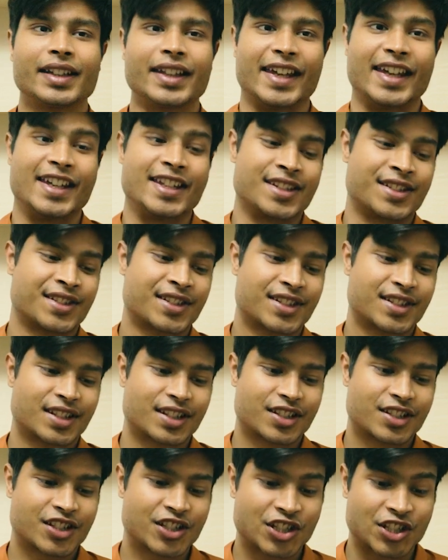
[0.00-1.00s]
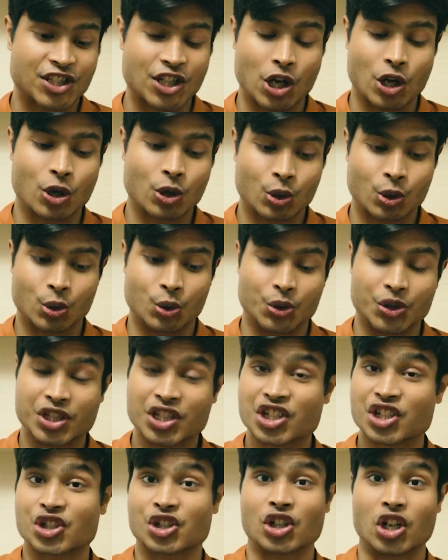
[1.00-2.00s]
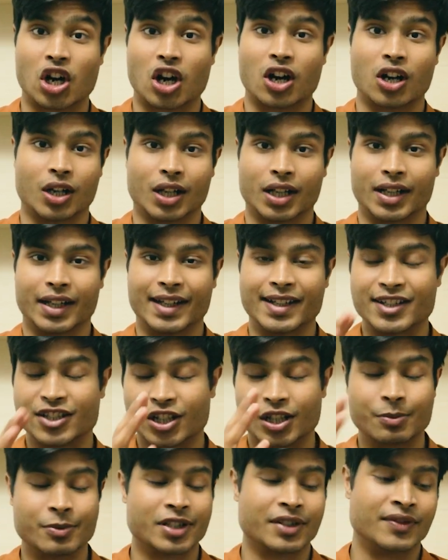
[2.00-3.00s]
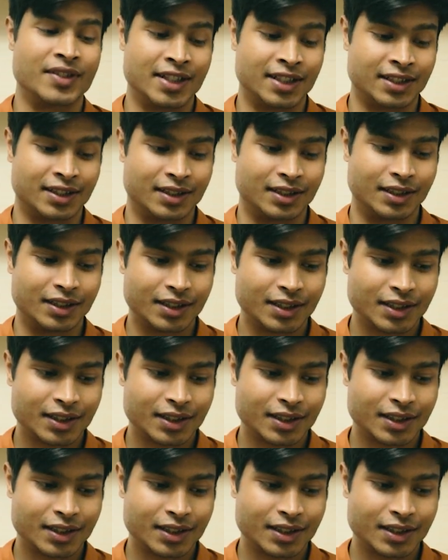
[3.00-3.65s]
is so strong in terms of the